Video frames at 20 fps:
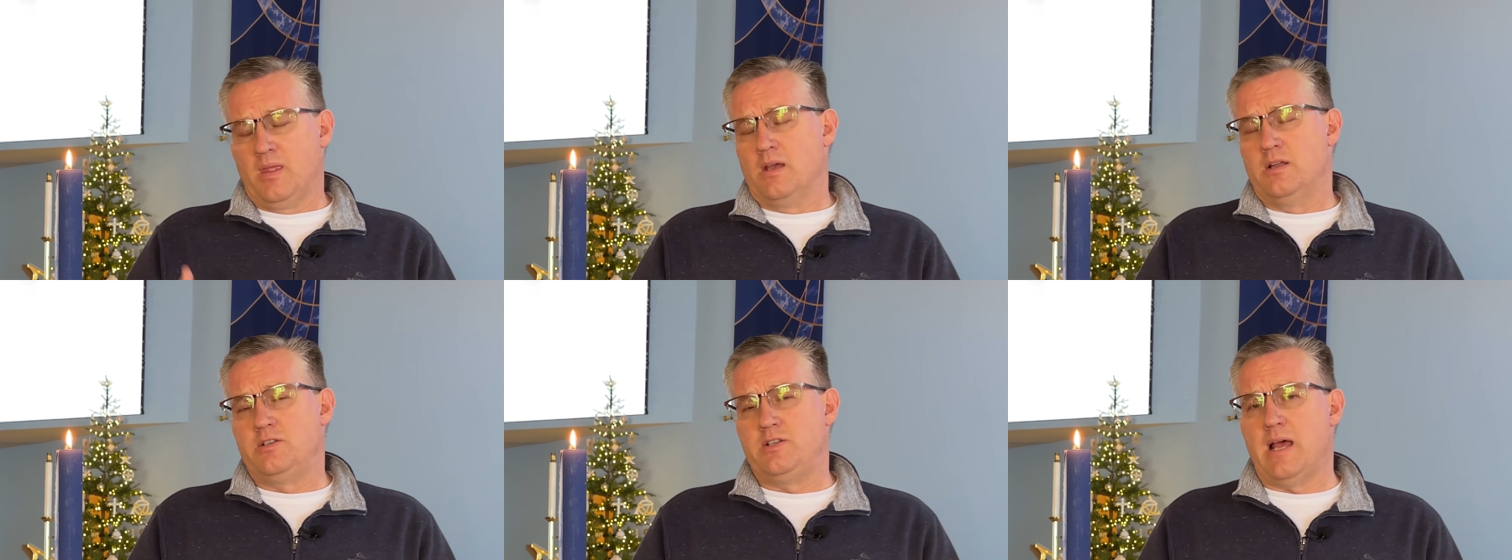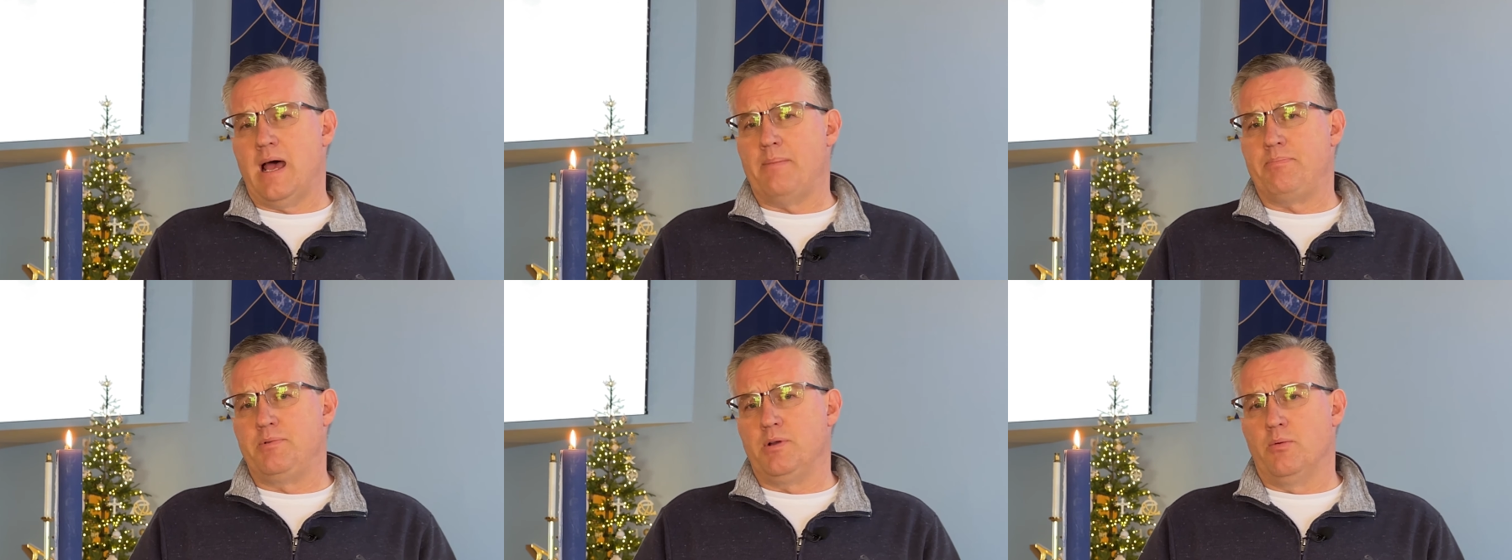
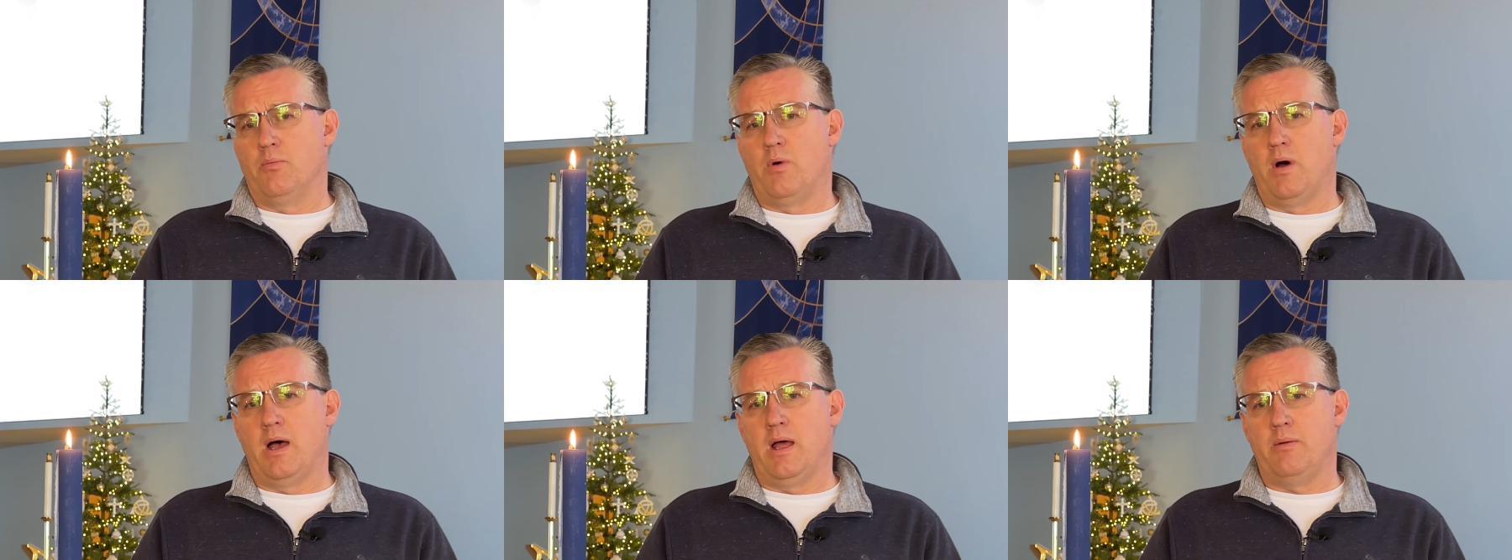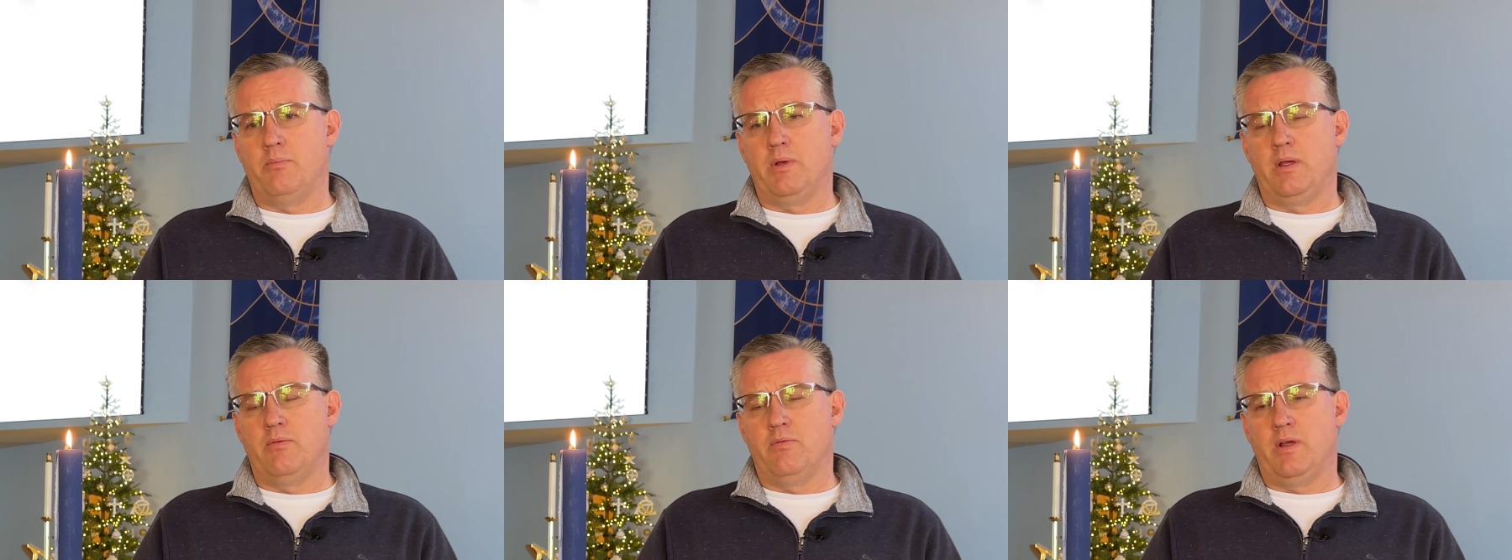chapter
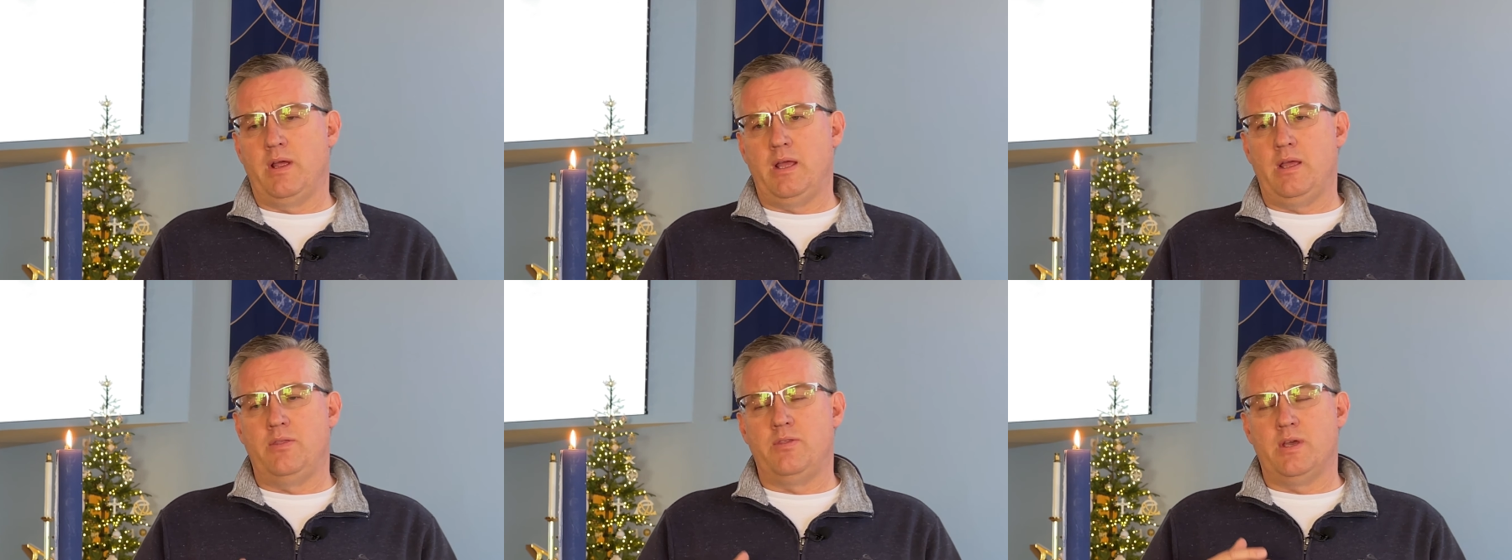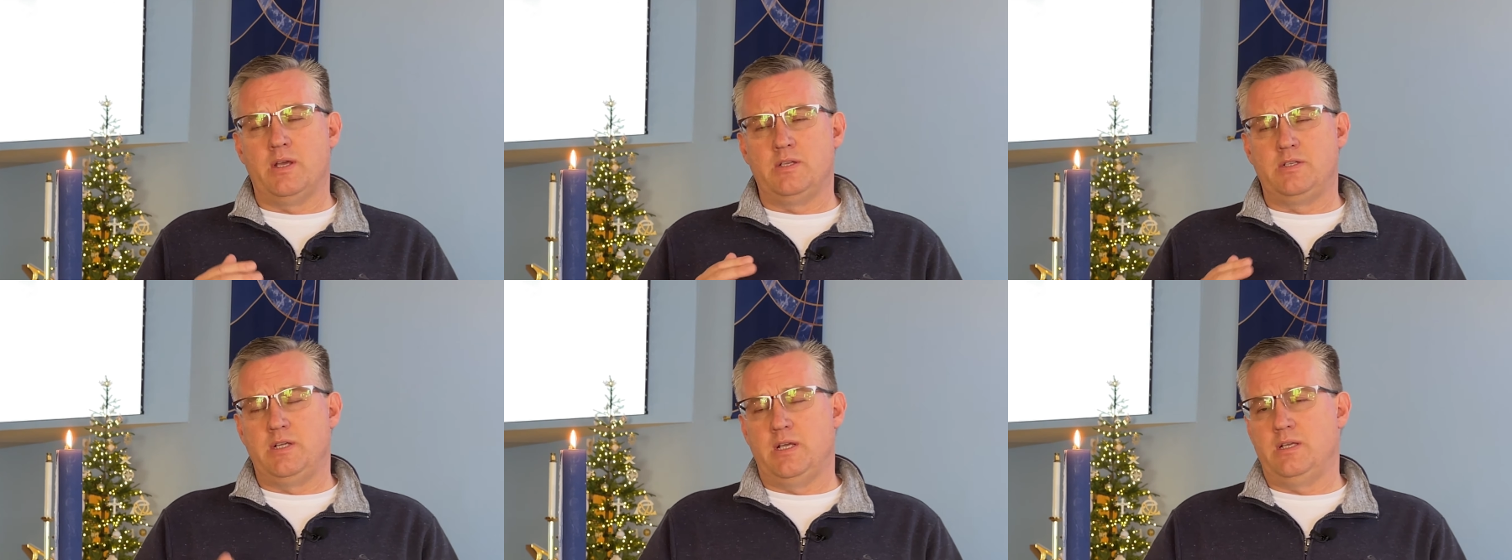1, we read
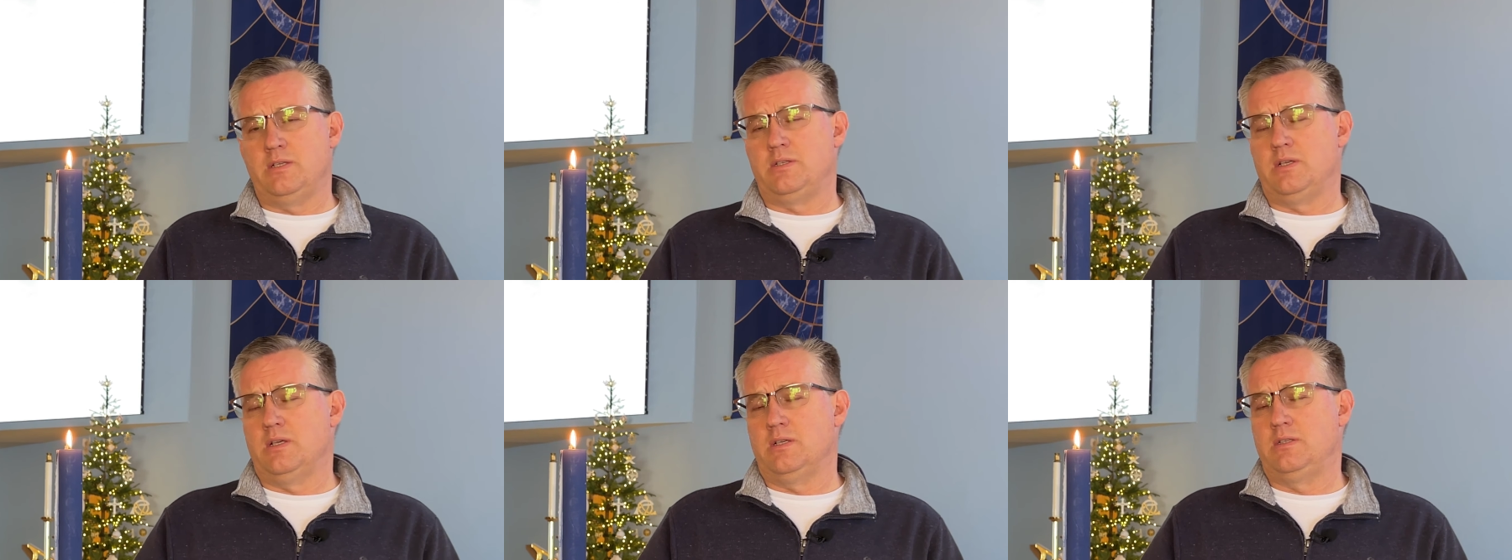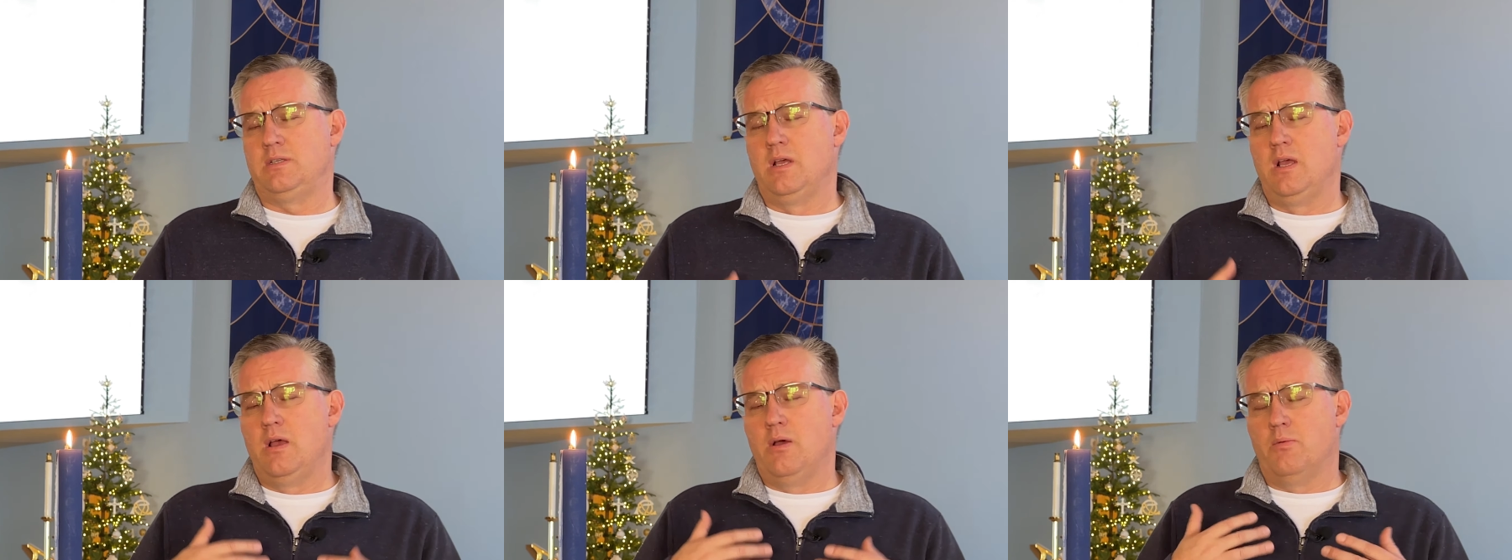that Jesus